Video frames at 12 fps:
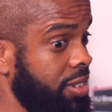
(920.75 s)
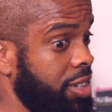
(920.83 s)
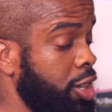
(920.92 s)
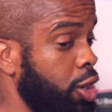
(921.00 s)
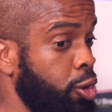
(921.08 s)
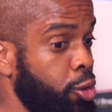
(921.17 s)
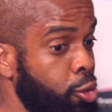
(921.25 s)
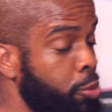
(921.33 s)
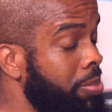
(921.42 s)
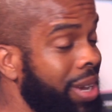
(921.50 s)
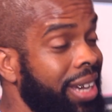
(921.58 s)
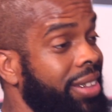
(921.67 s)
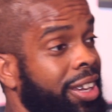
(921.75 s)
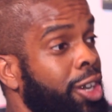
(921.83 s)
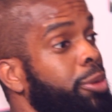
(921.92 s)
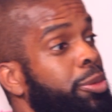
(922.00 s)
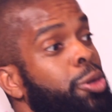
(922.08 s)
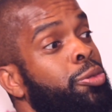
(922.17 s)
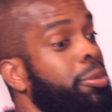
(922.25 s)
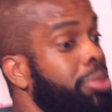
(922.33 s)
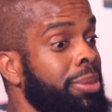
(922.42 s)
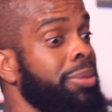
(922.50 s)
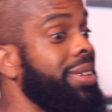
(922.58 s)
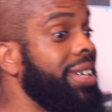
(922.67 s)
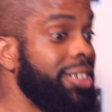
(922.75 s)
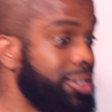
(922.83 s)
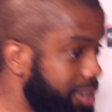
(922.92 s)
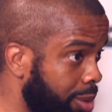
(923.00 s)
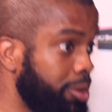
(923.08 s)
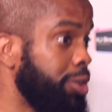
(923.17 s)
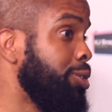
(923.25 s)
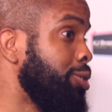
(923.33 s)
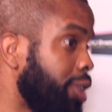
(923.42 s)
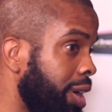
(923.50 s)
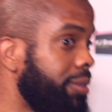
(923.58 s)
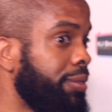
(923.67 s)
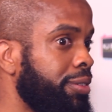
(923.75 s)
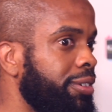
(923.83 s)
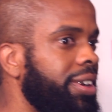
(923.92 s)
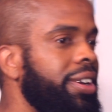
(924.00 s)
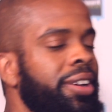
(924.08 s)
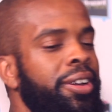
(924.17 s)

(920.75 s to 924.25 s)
You know, who better to help you with a problem than someone who's going through it?